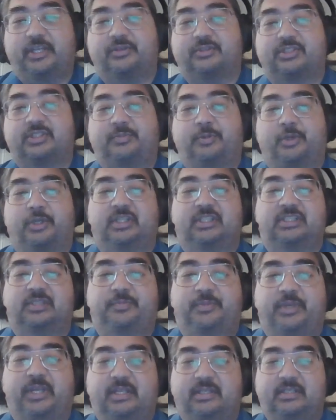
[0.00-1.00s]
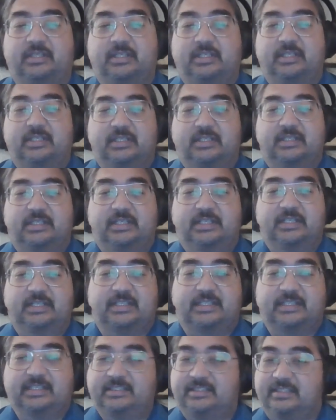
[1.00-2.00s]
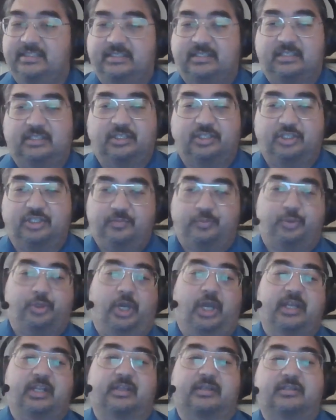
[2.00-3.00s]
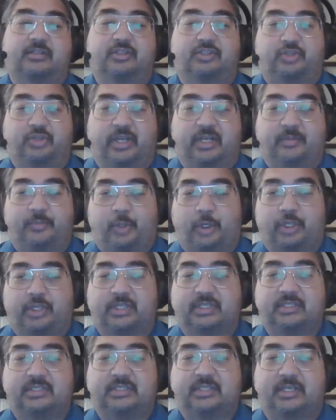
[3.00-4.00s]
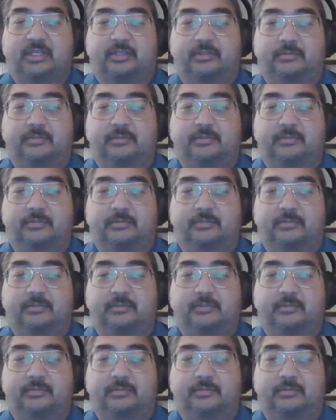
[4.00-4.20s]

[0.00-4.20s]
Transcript: to participate, it isn't a good product to try to market and sell.